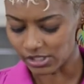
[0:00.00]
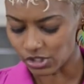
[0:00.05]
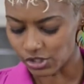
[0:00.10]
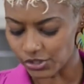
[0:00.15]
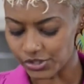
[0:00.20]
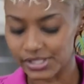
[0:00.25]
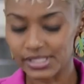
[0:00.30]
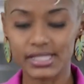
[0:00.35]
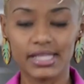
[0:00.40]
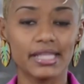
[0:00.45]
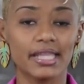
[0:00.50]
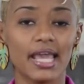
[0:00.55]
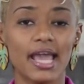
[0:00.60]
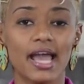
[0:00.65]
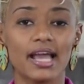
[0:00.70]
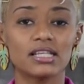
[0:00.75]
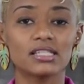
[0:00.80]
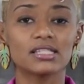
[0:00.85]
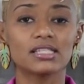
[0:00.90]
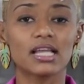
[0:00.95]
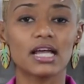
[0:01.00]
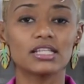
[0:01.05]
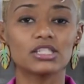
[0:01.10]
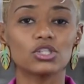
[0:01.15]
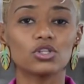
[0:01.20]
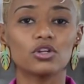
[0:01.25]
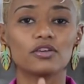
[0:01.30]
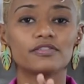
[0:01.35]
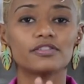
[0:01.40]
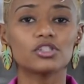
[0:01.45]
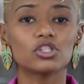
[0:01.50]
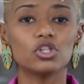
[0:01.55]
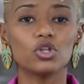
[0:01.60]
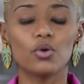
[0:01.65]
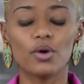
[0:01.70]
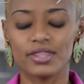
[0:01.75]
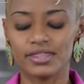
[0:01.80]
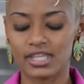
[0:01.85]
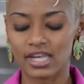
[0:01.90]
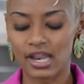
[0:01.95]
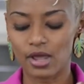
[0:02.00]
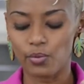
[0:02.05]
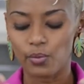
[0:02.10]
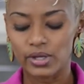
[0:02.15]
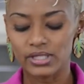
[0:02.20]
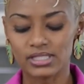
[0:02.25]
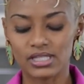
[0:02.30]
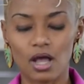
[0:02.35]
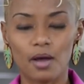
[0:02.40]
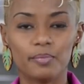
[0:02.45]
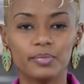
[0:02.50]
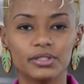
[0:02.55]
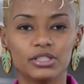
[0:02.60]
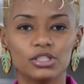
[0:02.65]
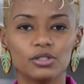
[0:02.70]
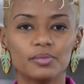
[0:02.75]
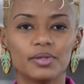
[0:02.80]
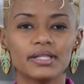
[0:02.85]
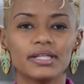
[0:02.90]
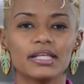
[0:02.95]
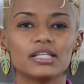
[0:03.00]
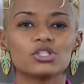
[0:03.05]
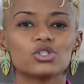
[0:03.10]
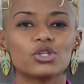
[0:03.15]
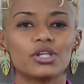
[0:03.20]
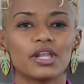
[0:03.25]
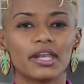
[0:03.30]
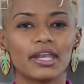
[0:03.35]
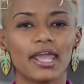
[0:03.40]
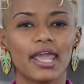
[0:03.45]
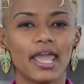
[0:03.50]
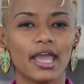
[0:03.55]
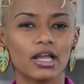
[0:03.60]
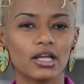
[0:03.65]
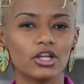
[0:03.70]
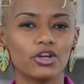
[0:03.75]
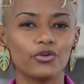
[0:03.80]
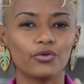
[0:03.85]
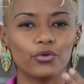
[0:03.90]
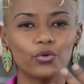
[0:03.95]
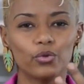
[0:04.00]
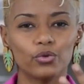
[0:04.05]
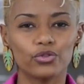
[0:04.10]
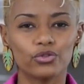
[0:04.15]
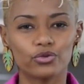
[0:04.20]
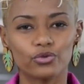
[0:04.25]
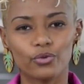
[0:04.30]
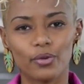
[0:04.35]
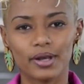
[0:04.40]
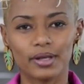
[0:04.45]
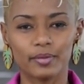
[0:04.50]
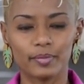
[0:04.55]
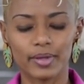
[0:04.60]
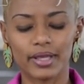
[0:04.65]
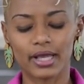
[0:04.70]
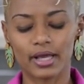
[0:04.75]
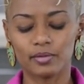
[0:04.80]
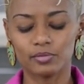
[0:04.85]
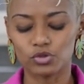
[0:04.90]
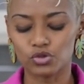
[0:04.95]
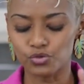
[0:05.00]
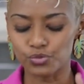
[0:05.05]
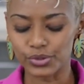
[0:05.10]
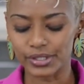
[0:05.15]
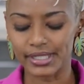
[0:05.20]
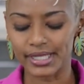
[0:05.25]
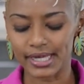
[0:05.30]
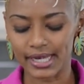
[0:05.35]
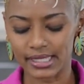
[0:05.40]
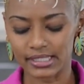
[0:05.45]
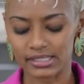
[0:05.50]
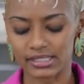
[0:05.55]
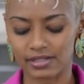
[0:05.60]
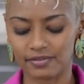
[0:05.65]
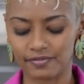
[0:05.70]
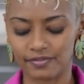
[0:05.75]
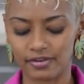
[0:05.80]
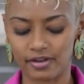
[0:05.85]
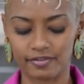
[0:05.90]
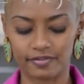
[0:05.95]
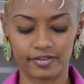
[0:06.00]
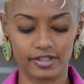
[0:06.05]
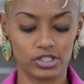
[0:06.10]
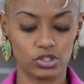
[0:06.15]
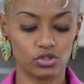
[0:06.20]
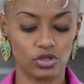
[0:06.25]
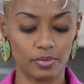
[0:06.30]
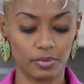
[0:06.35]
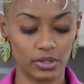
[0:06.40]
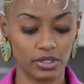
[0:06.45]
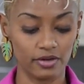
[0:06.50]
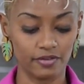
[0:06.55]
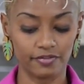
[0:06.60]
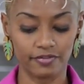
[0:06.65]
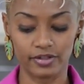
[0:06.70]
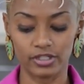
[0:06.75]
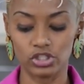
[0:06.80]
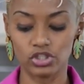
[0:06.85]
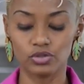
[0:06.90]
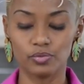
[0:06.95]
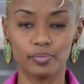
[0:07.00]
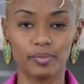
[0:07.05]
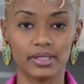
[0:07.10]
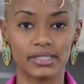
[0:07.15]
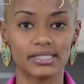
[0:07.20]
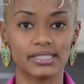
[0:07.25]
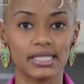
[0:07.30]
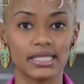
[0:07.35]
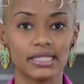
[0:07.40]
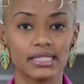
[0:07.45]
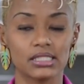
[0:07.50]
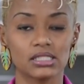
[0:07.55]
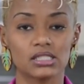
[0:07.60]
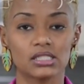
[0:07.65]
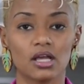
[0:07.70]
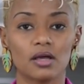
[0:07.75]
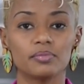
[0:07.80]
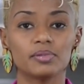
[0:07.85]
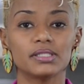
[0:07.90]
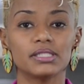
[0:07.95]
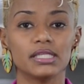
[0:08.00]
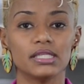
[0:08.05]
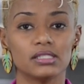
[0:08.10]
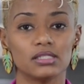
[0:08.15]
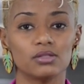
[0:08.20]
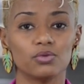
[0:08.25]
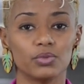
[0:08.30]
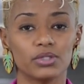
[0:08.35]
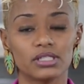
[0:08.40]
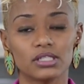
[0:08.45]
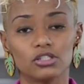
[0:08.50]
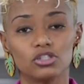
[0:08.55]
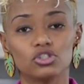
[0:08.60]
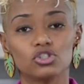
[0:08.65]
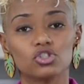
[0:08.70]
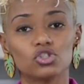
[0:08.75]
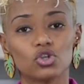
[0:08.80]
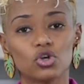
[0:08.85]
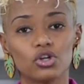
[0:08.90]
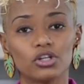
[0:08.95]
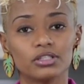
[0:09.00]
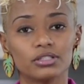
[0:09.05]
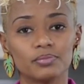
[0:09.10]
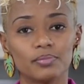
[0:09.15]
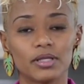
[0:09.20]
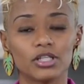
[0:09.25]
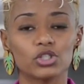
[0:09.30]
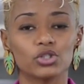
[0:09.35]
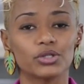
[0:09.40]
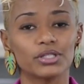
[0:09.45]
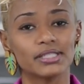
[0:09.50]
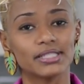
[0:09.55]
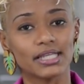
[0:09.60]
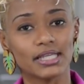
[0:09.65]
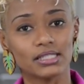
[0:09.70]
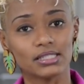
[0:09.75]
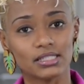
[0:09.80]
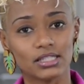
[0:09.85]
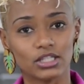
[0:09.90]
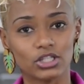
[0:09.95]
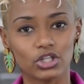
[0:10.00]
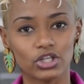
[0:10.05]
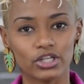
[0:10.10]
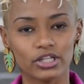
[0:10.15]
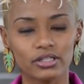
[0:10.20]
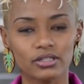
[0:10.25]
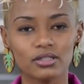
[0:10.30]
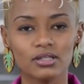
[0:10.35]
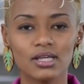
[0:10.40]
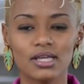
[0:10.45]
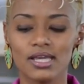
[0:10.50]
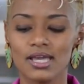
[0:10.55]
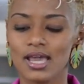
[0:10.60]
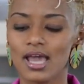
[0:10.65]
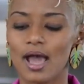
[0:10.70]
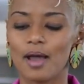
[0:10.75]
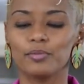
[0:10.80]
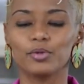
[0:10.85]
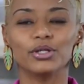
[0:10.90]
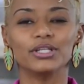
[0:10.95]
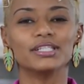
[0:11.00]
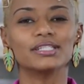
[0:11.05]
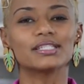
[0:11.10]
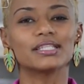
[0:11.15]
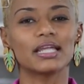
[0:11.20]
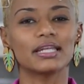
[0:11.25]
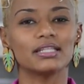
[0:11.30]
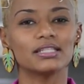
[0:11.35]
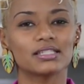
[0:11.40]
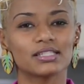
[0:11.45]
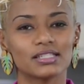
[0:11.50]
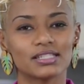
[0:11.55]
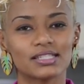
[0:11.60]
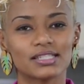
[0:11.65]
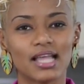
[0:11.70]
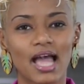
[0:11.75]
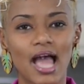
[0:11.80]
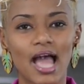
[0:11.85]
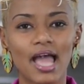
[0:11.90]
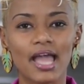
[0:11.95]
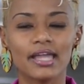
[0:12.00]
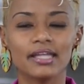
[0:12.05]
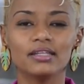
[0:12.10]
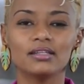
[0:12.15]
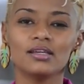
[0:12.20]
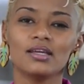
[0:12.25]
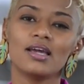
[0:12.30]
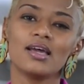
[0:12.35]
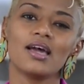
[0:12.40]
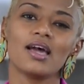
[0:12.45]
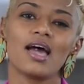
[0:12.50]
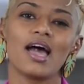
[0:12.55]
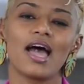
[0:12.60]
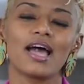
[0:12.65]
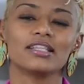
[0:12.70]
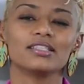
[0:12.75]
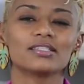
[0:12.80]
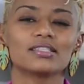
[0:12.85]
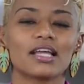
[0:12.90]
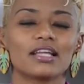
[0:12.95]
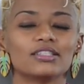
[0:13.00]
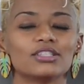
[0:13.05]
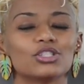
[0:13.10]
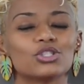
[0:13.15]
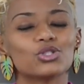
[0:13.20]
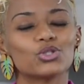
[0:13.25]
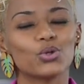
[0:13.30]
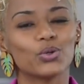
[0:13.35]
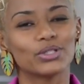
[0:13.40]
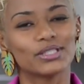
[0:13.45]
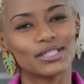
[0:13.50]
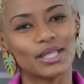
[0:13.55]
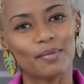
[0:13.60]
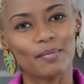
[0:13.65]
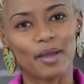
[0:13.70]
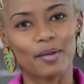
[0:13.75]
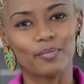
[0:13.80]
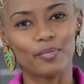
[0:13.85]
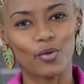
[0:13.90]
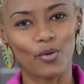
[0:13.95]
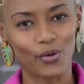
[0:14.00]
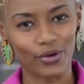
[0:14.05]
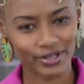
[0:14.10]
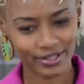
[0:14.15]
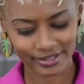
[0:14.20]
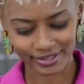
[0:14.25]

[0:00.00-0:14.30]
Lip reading: so you see there, I started off slow and then I went up a little bit, that's so that air can go through and it becomes really nice and fluffy. So I'm going to finish mixing this up, season with a little salt, make sure it tastes in good. I'm going to set this aside and start to saute my pork.